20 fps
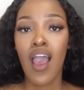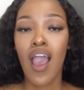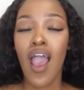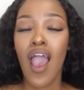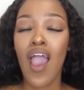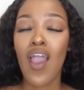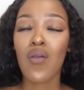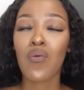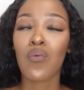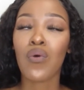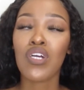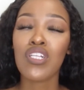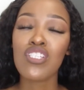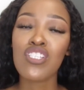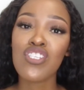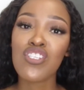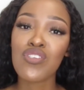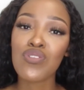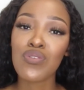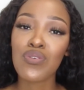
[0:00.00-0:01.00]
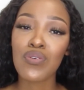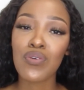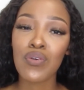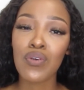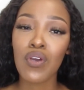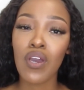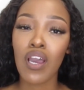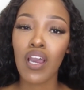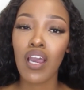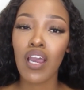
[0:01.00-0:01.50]
I want
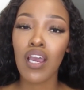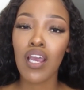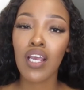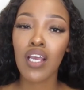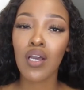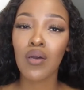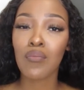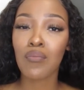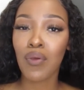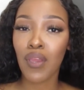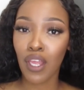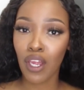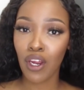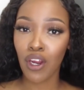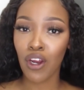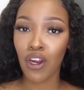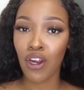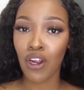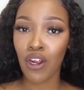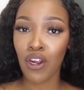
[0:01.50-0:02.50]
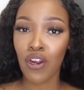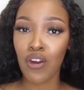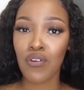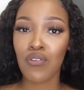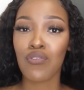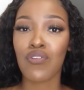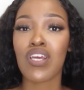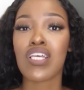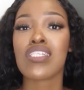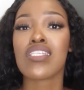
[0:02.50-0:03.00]
to compare
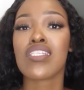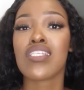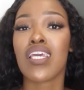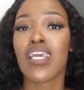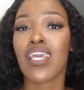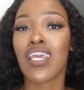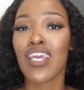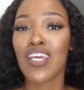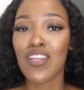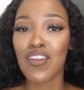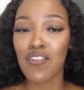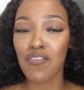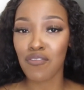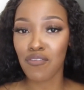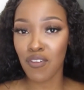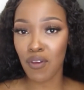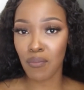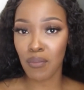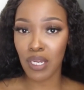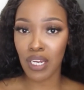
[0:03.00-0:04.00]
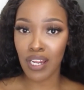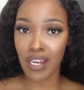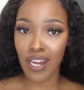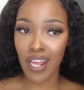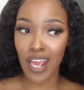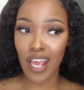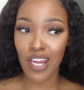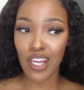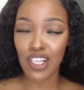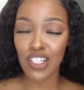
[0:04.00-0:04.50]
resting in your feminine
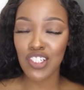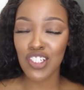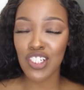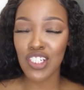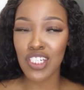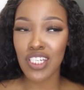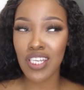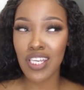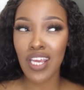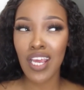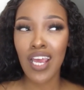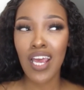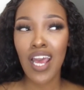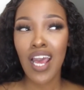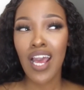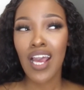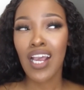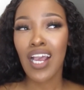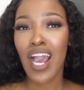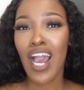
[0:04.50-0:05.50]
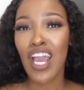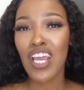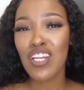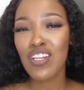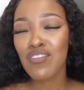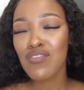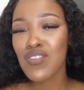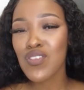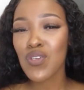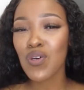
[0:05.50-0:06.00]
energy kind
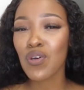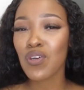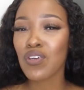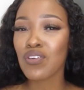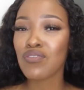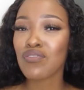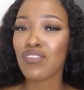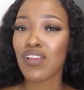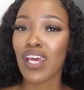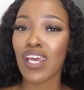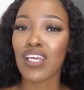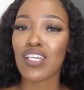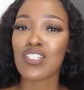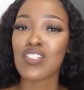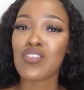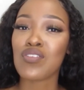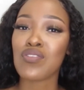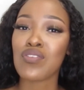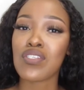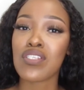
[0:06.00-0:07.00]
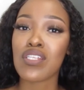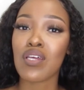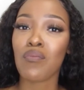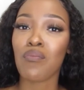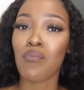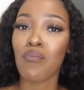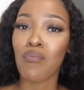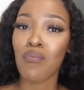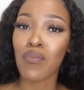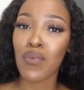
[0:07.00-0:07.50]
of sort of like to
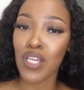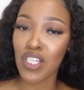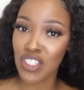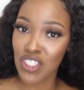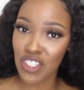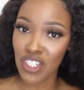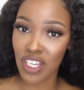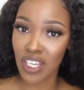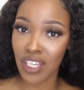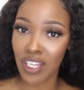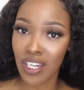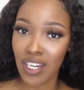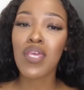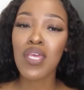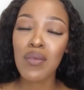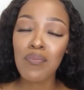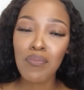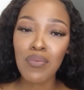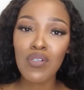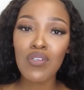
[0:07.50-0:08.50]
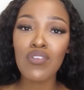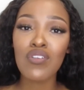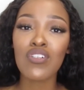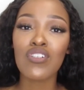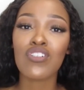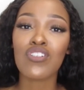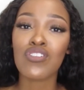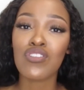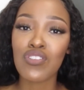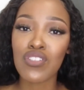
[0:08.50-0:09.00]
submission. People
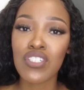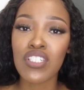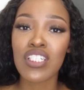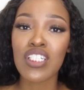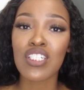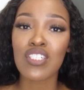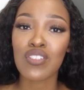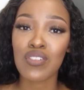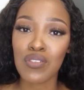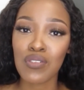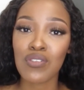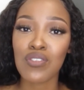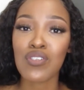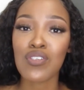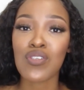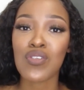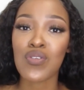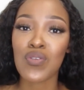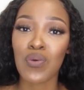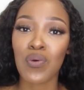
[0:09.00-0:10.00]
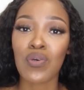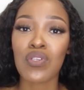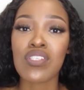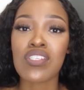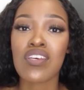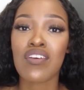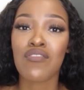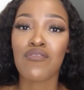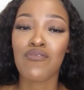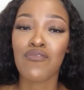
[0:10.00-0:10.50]
usually do
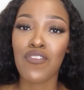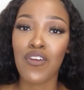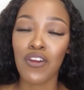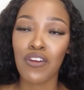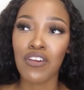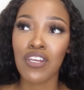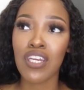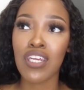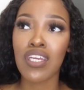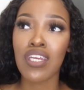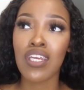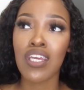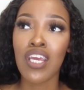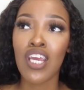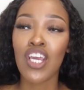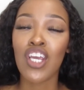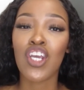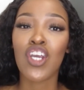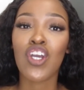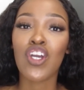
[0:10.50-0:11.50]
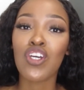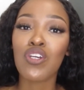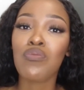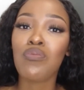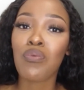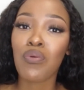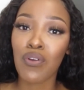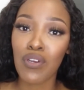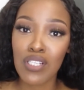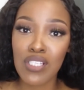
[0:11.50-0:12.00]
distort very good
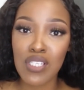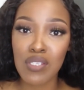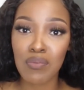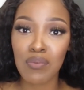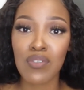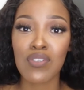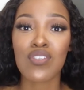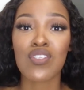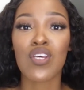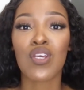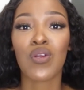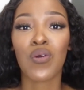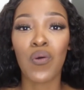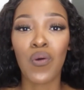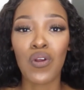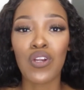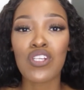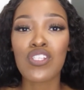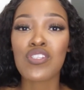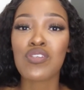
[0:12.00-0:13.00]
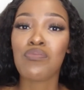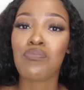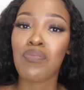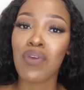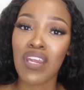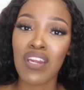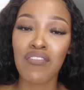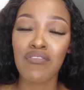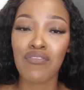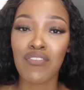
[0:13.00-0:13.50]
principles in order to
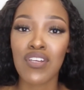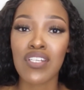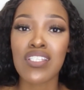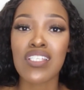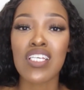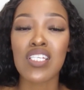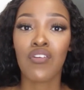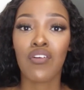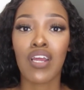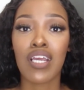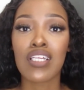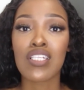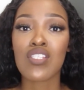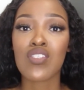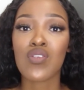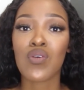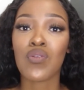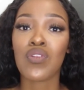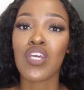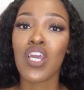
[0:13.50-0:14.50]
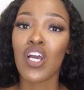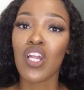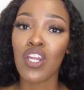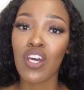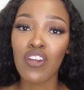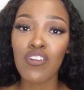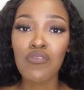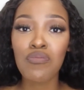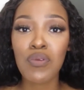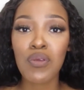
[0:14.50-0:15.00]
benefit, right? So there are a
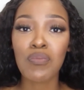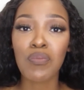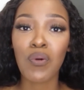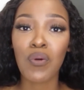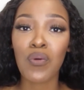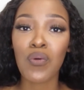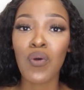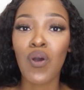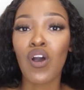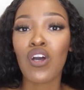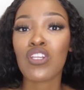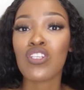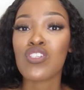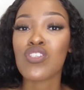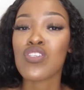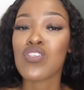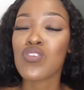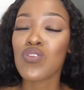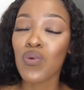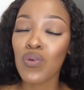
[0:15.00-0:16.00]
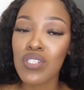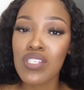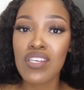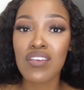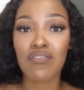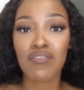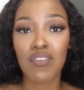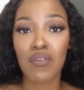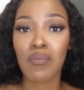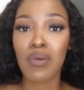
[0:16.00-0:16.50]
lot of people who are distorting
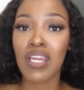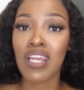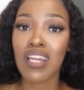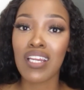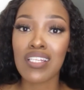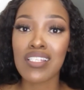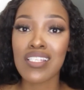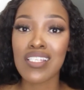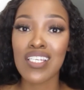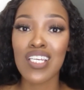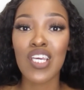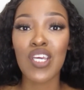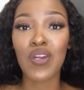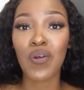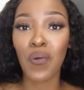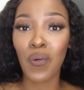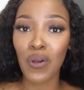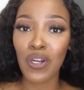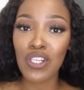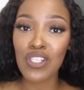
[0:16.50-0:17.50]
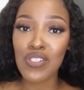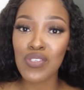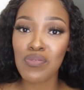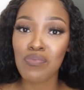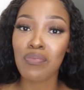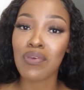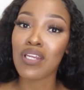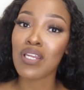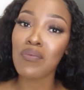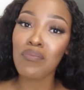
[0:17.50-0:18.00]
femininity in order
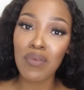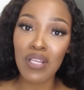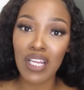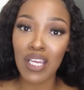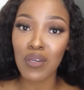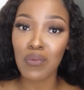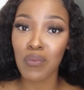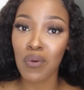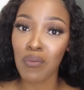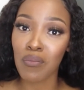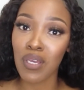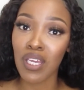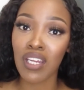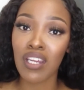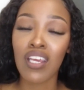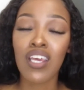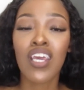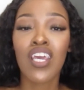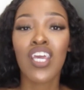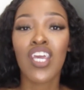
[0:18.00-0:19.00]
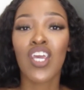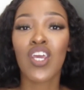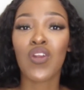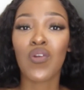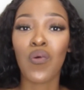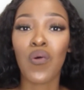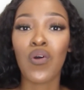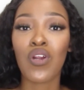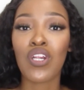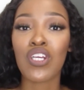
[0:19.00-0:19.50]
to manipulate women, in
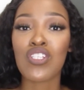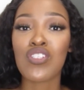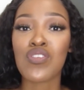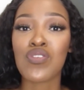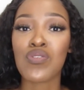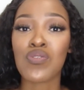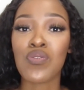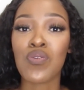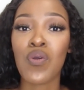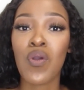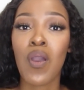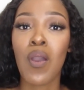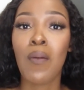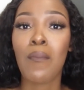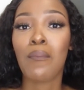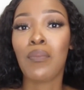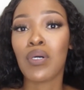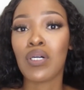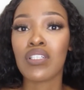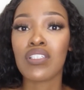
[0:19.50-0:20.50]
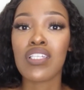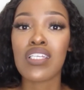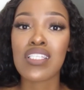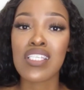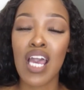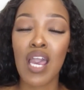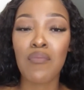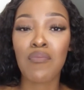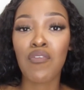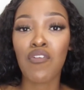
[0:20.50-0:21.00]
order to build the
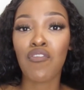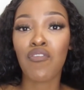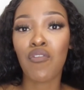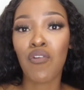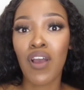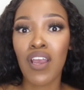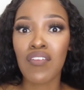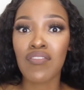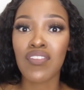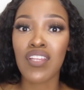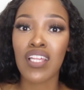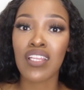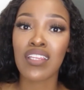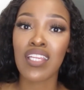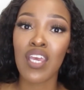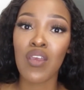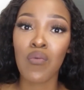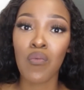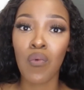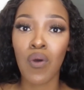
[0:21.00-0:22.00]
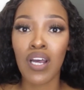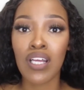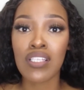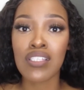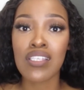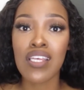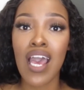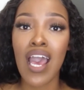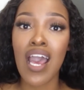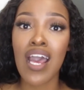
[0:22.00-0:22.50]
type of wife that they
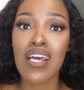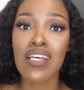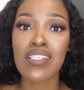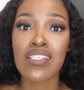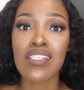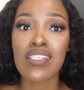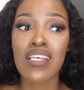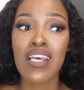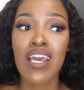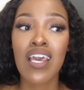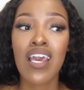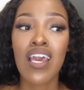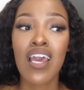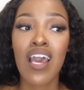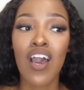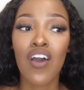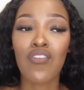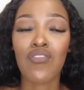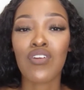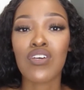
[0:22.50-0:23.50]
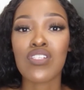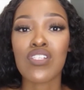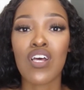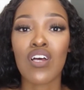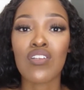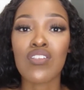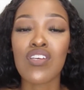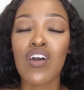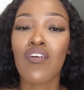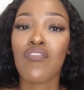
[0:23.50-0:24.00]
want as a
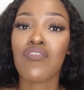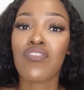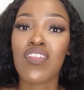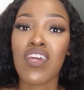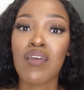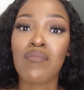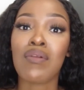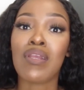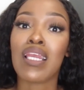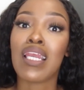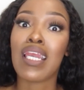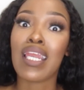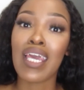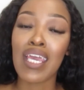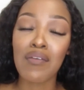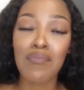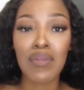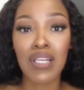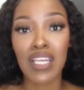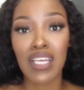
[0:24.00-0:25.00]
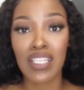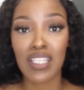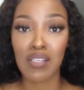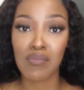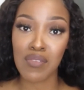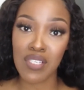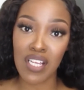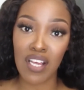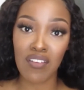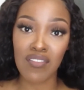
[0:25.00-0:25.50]
result of them labeling
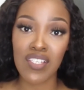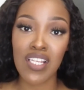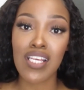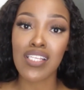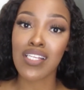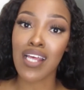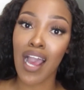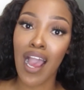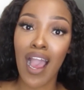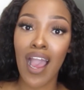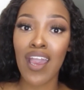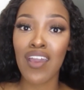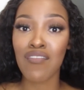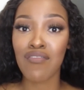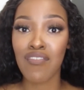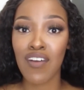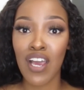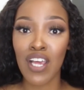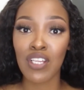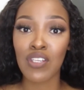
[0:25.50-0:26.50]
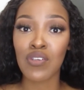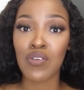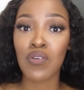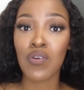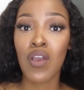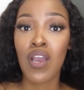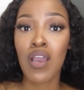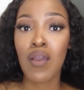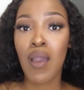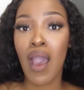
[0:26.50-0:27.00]
themselves as a high value,
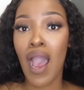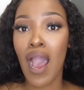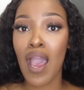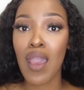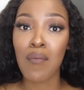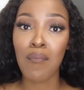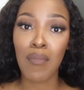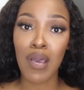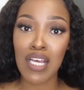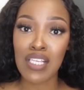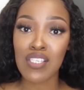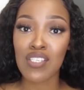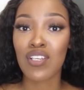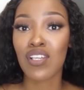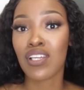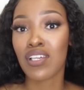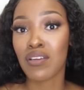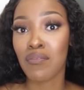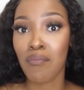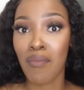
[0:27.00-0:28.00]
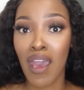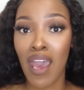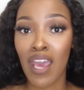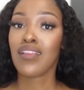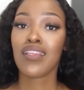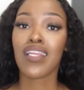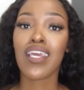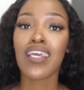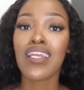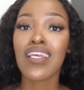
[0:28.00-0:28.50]
high masculine man.
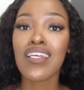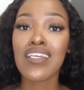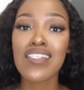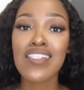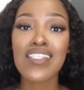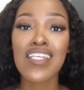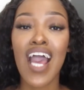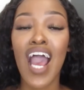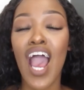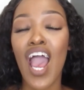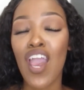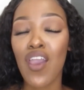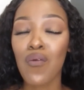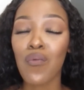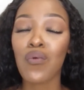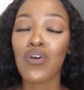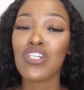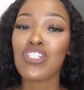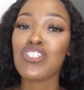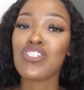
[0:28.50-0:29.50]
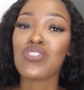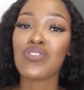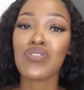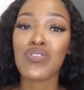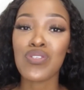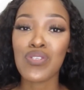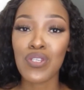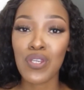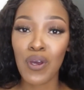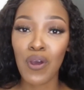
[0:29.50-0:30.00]
Ladies, I want you
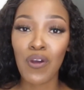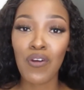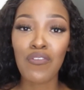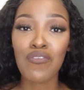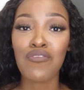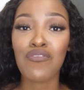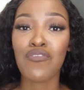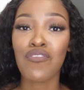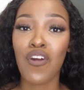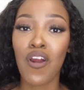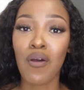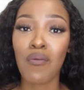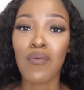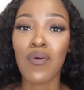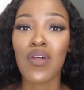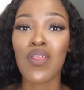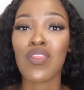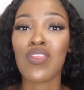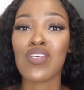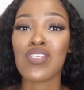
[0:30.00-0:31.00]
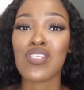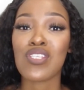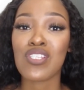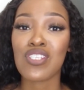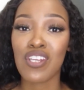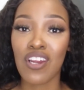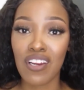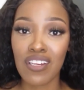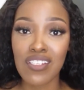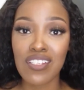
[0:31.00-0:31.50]
to know from the
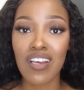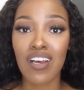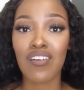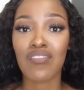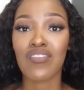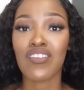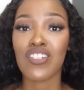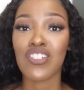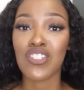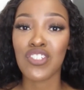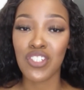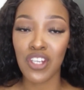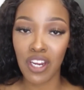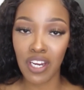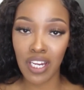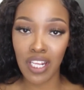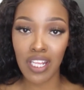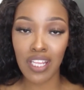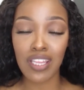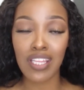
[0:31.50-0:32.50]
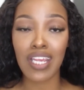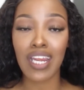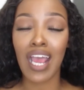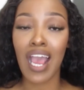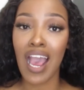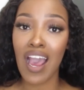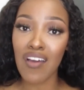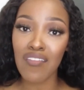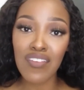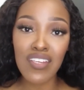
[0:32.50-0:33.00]
start of this journey that
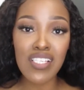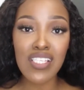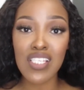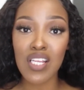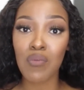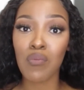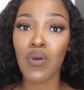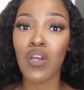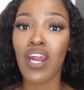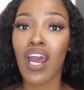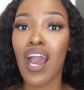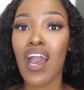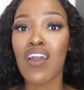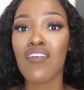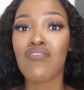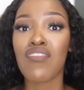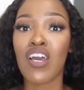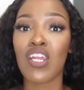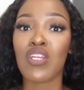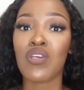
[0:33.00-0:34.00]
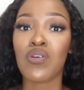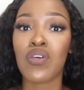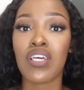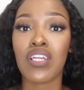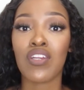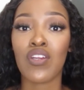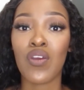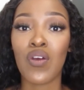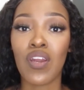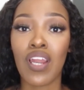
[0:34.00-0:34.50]
having someone high value
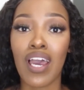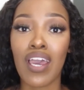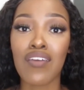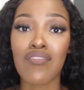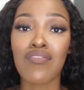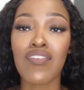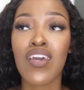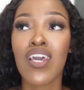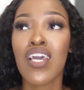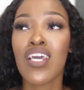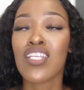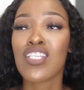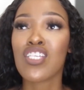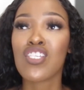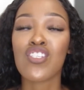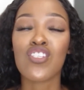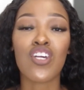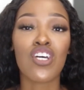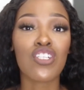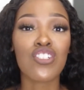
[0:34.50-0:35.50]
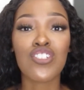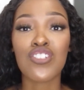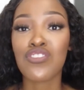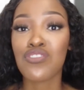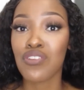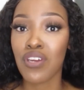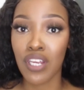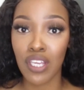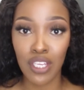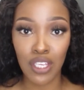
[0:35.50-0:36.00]
in your life does not
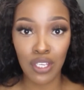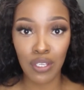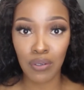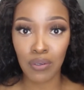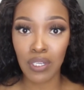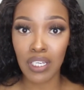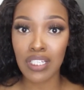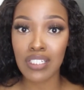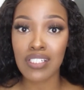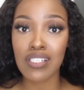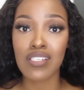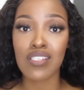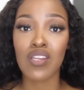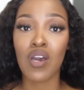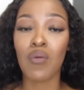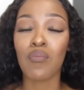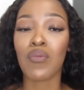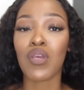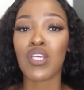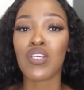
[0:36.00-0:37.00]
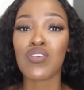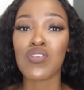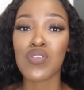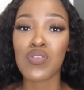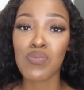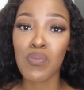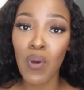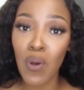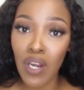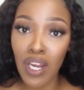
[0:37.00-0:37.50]
shrink you. It does not make you
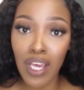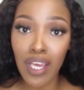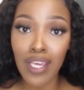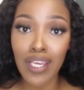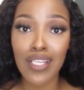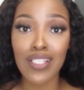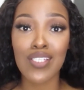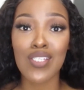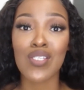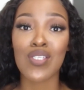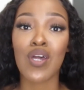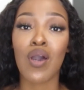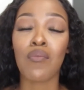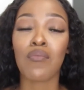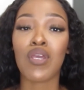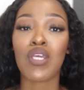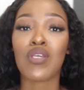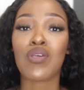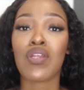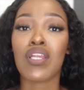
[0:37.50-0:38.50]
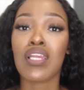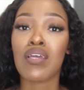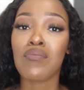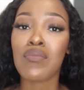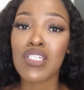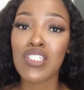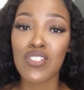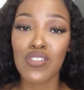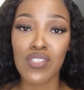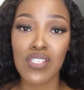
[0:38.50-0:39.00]
smaller. It does not make you
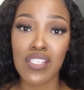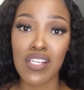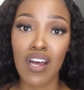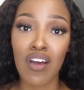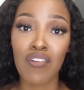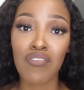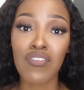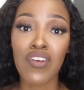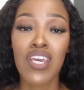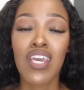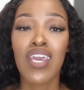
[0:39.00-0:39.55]
limit yourself.